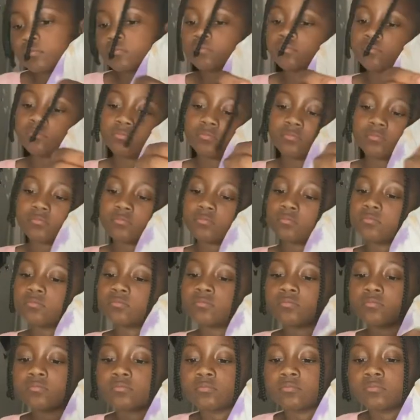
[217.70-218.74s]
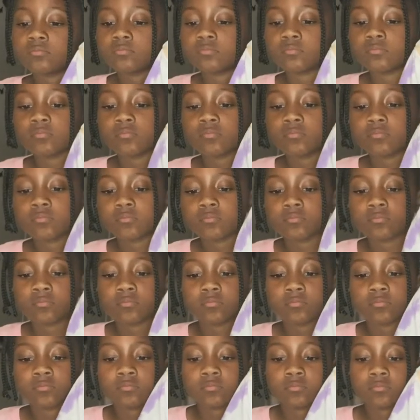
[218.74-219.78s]

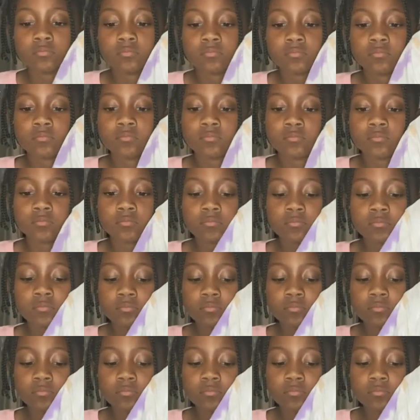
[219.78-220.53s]
No words are spoken by the person on screen.